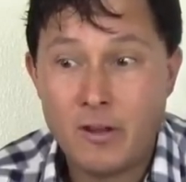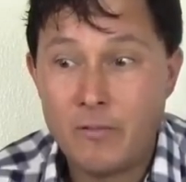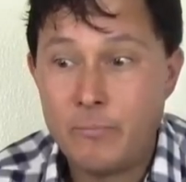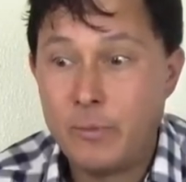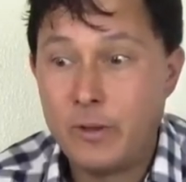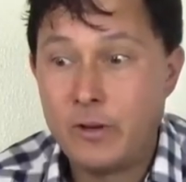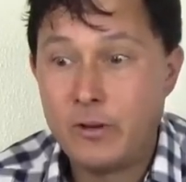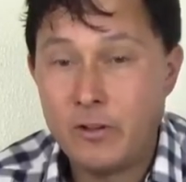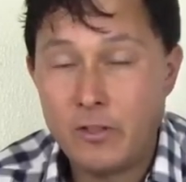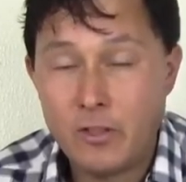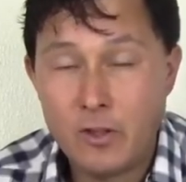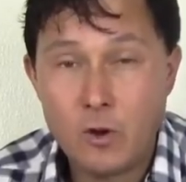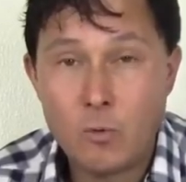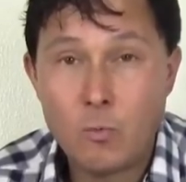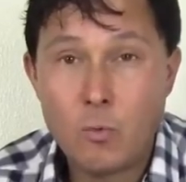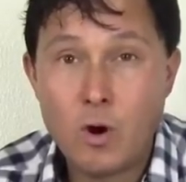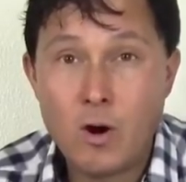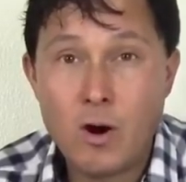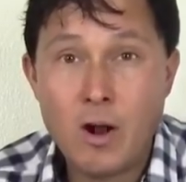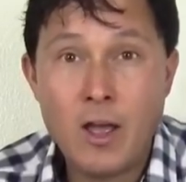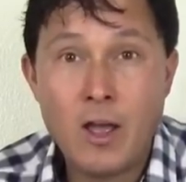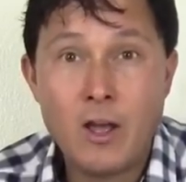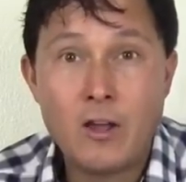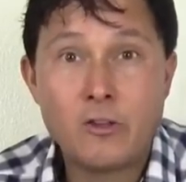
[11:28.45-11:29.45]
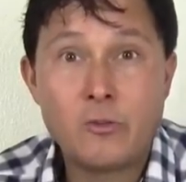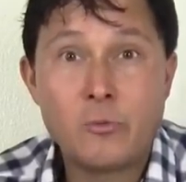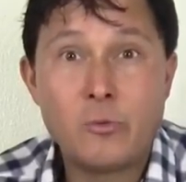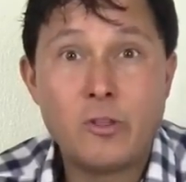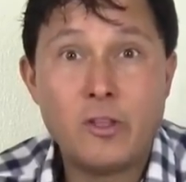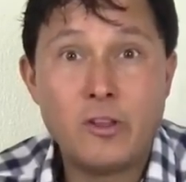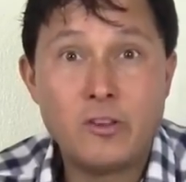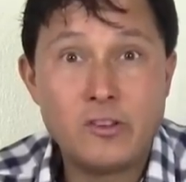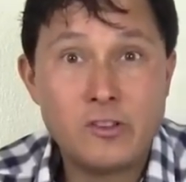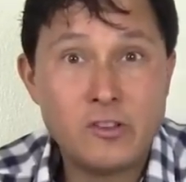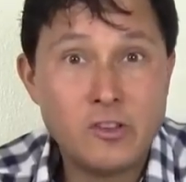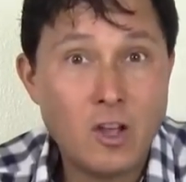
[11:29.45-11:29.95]
I've been to their warehouse where
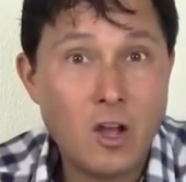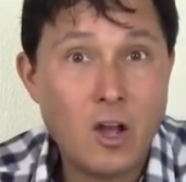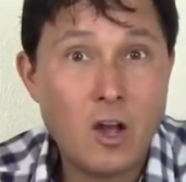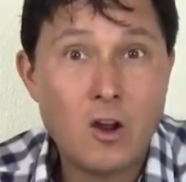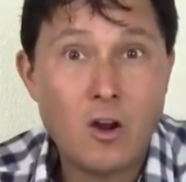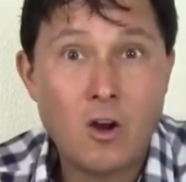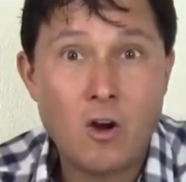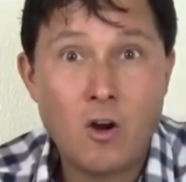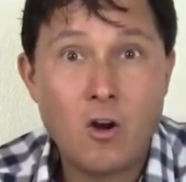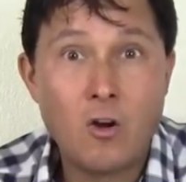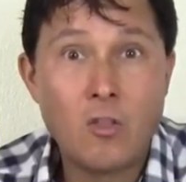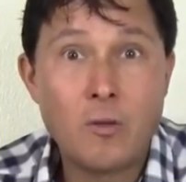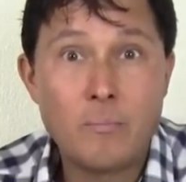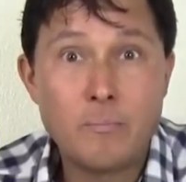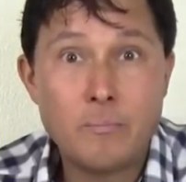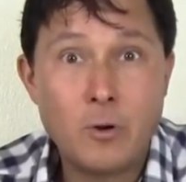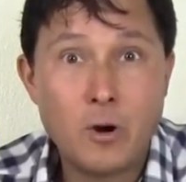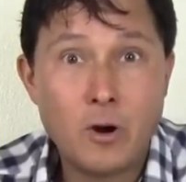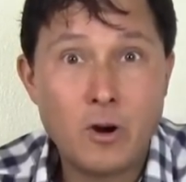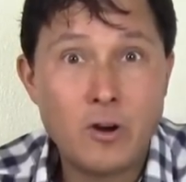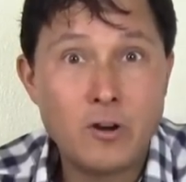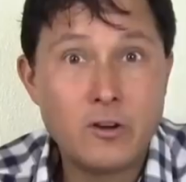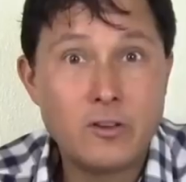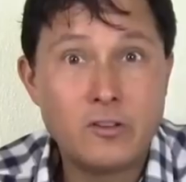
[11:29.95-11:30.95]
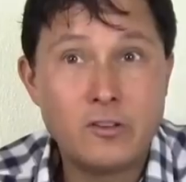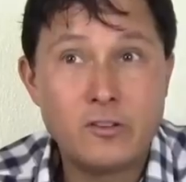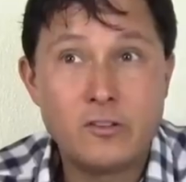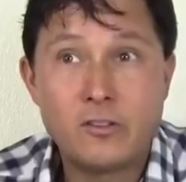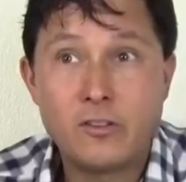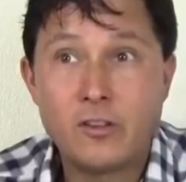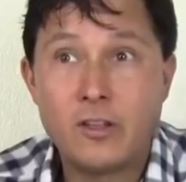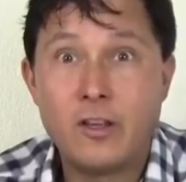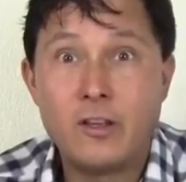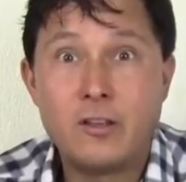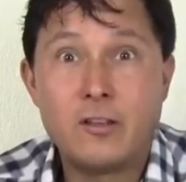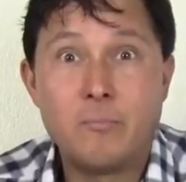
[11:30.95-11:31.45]
they stock all the parts.
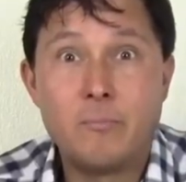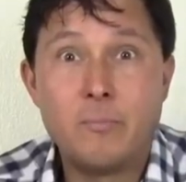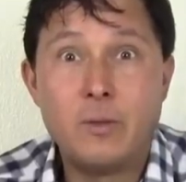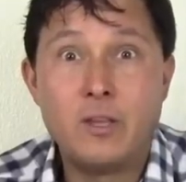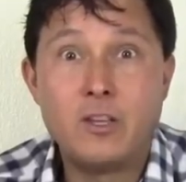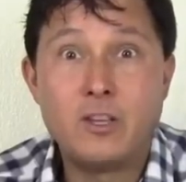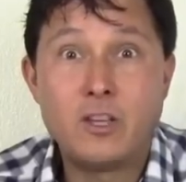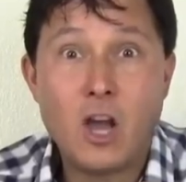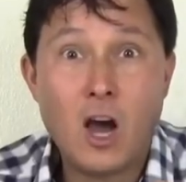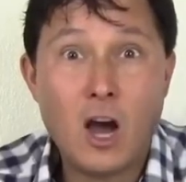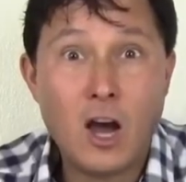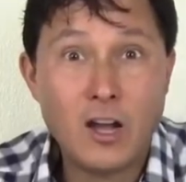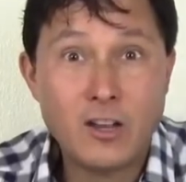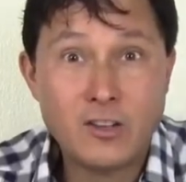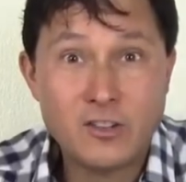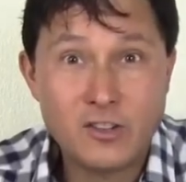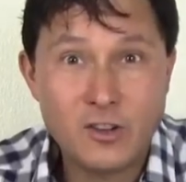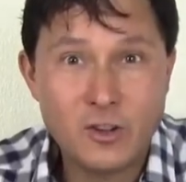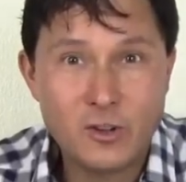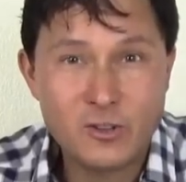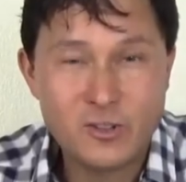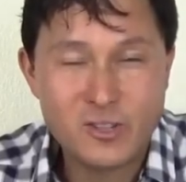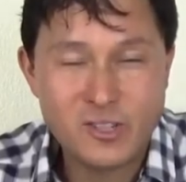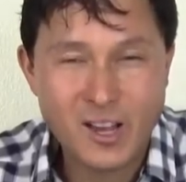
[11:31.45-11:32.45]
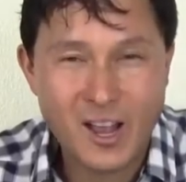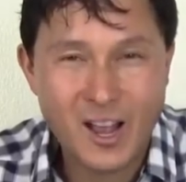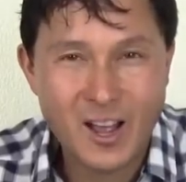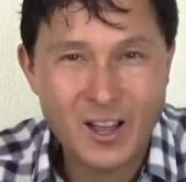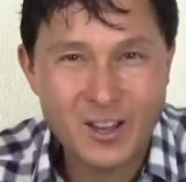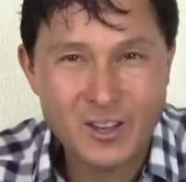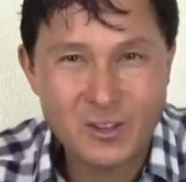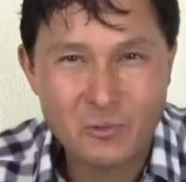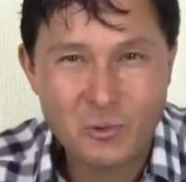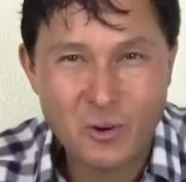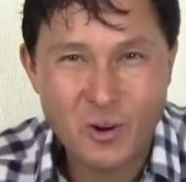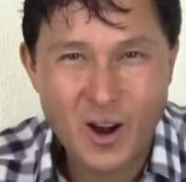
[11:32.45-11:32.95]
It's like a big Costco
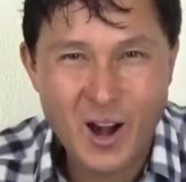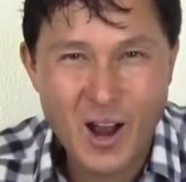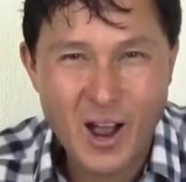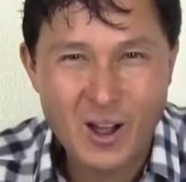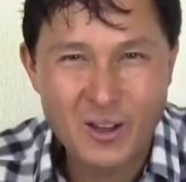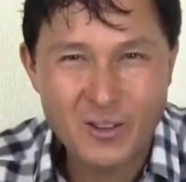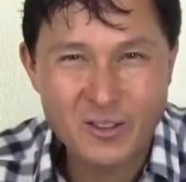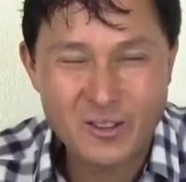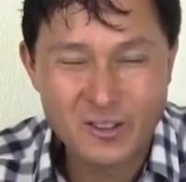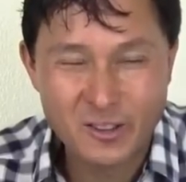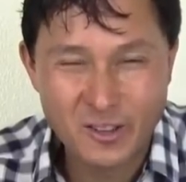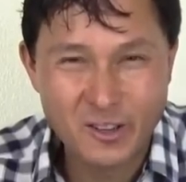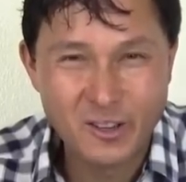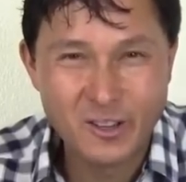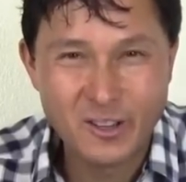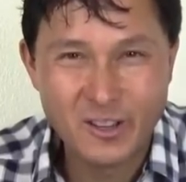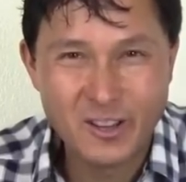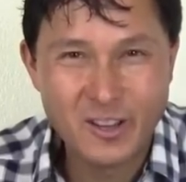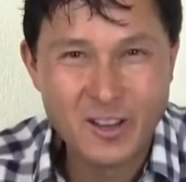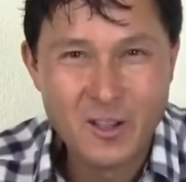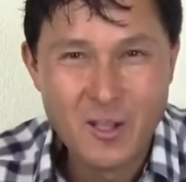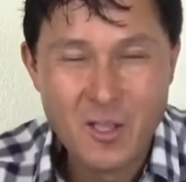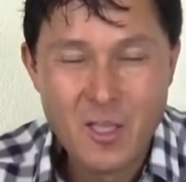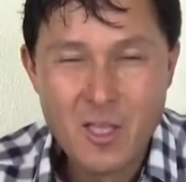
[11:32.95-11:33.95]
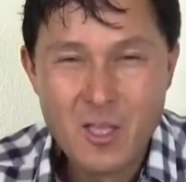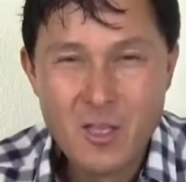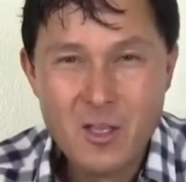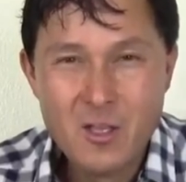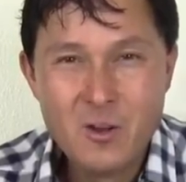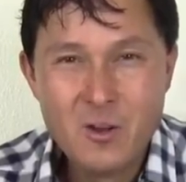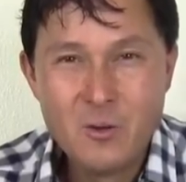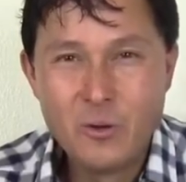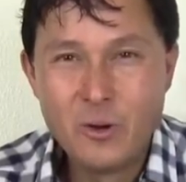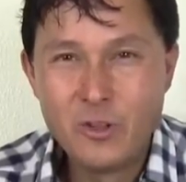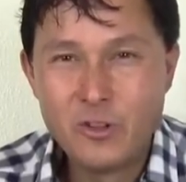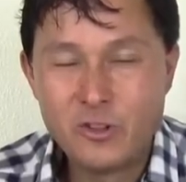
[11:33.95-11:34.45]
sized warehouse, literally,
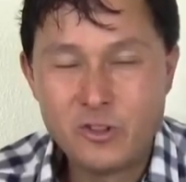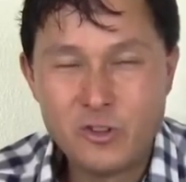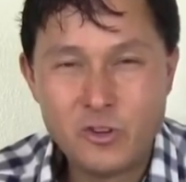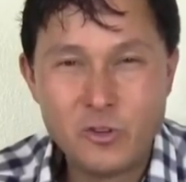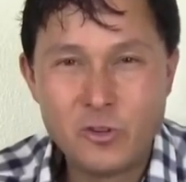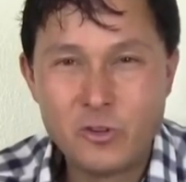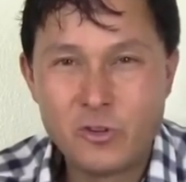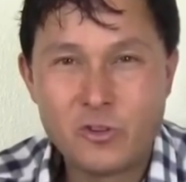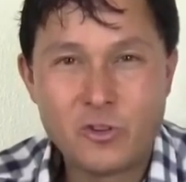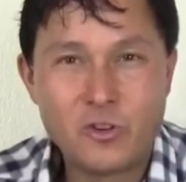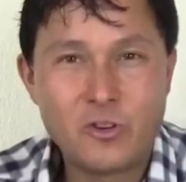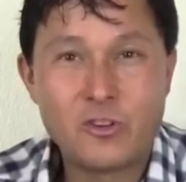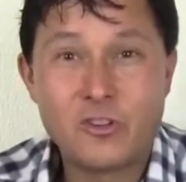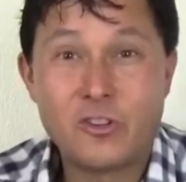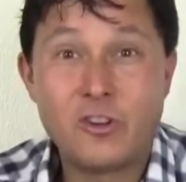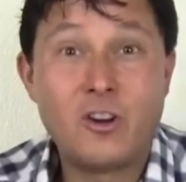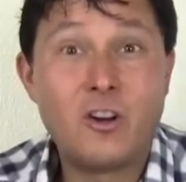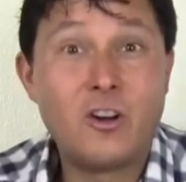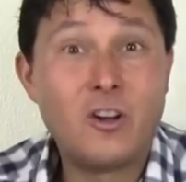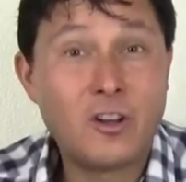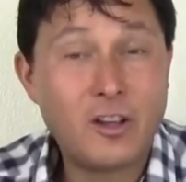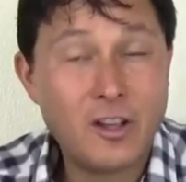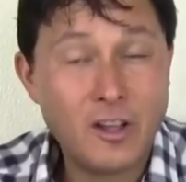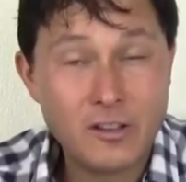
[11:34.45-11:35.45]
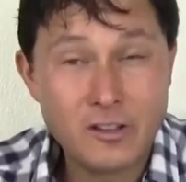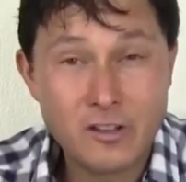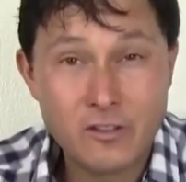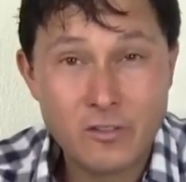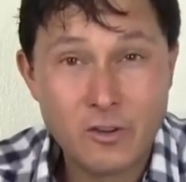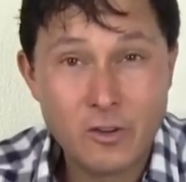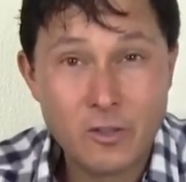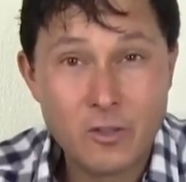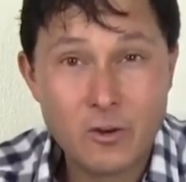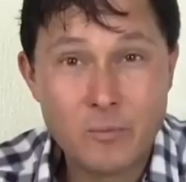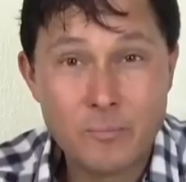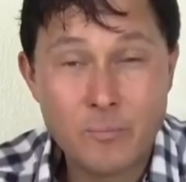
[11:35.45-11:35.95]
with juicers and all kinds
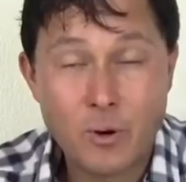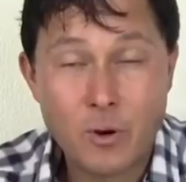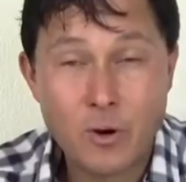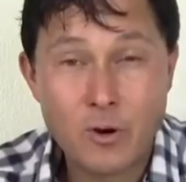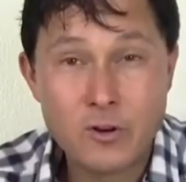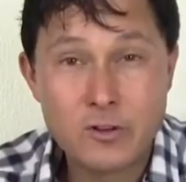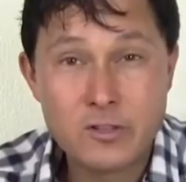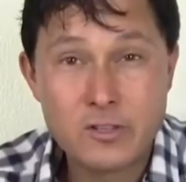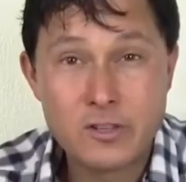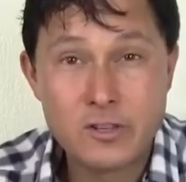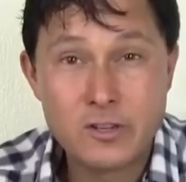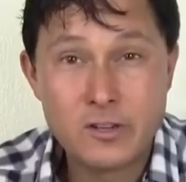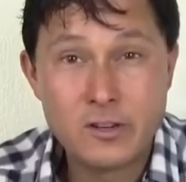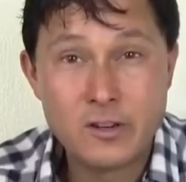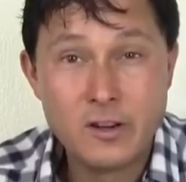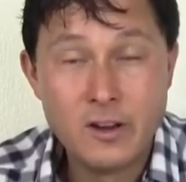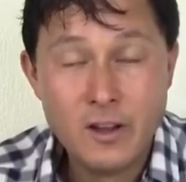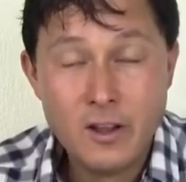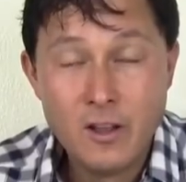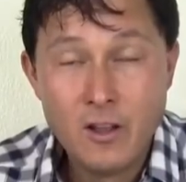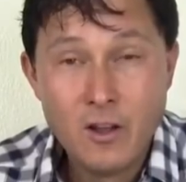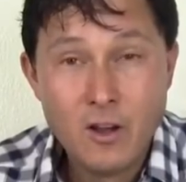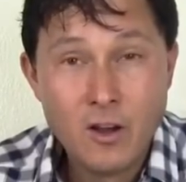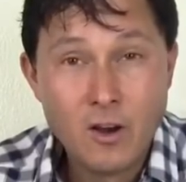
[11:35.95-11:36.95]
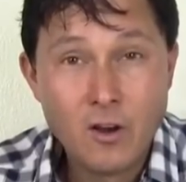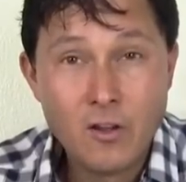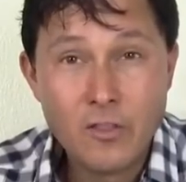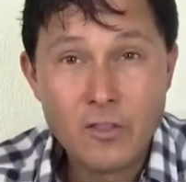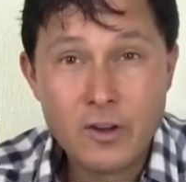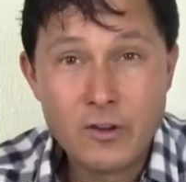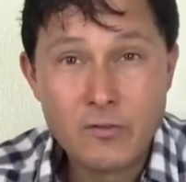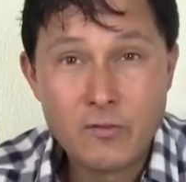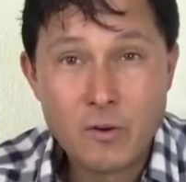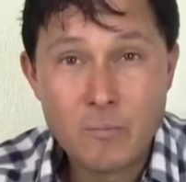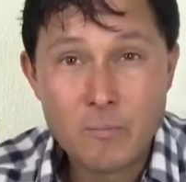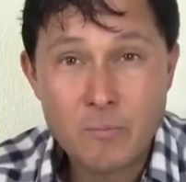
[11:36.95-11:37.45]
of other parts and all
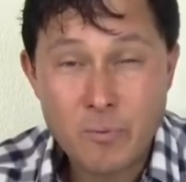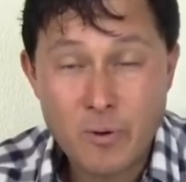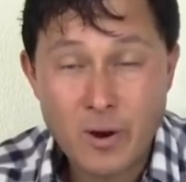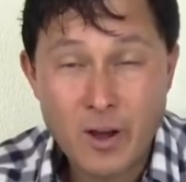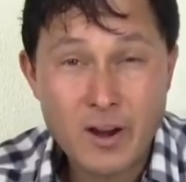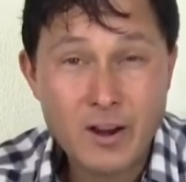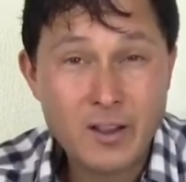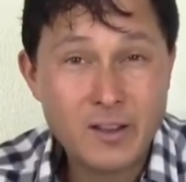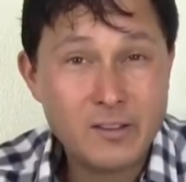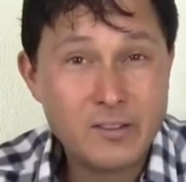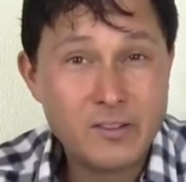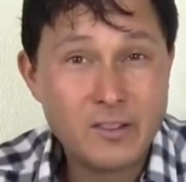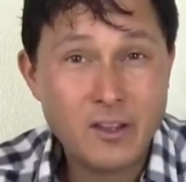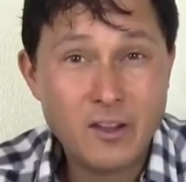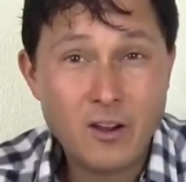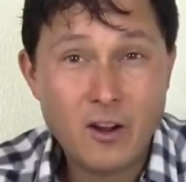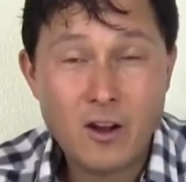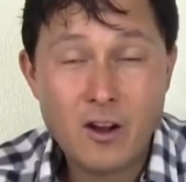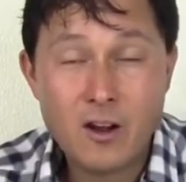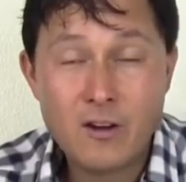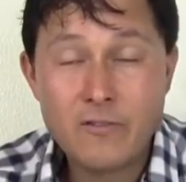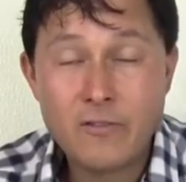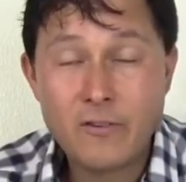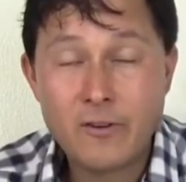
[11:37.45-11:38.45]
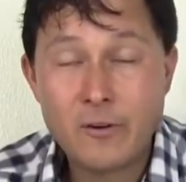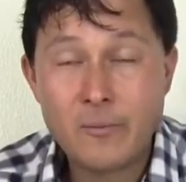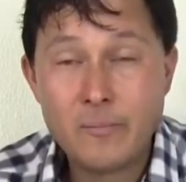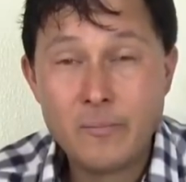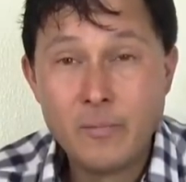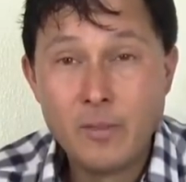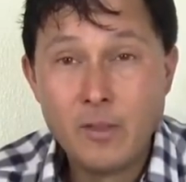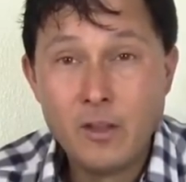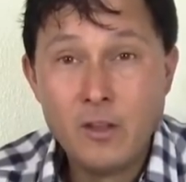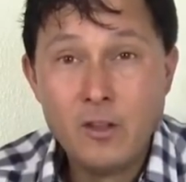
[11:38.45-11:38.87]
the different products they offer.